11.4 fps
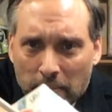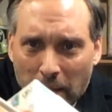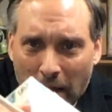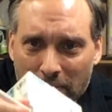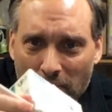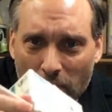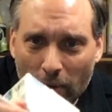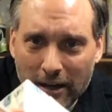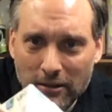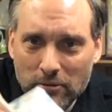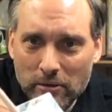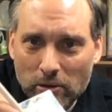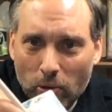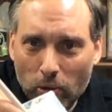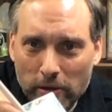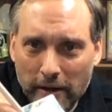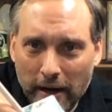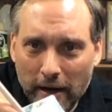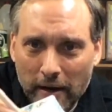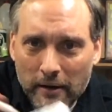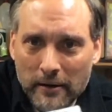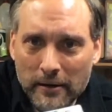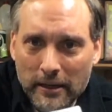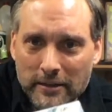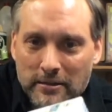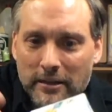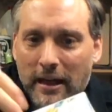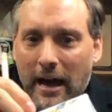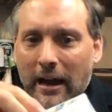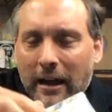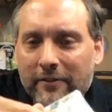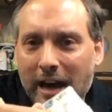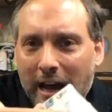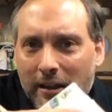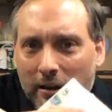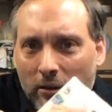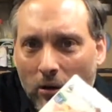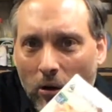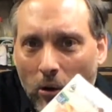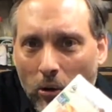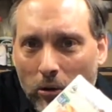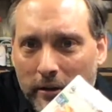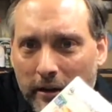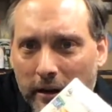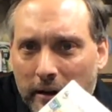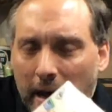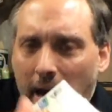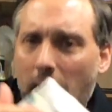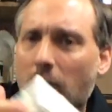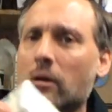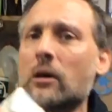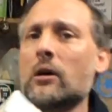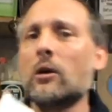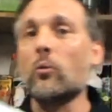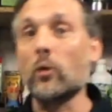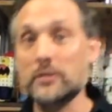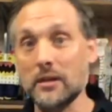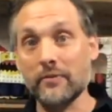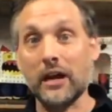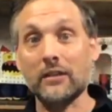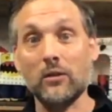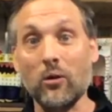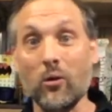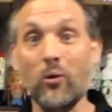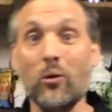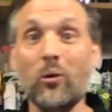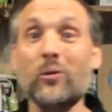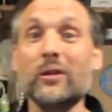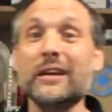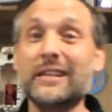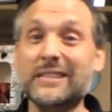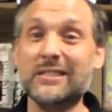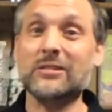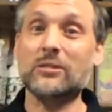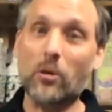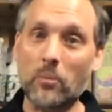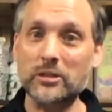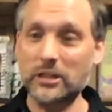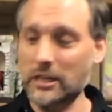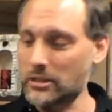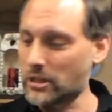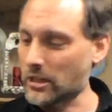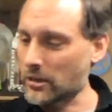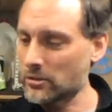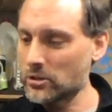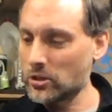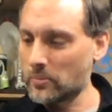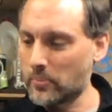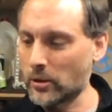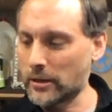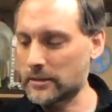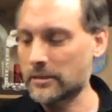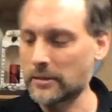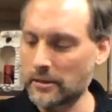pencil right through the corner there. You can see that I've got a little hole in there now. Once I've got the hole, it's so much easier to put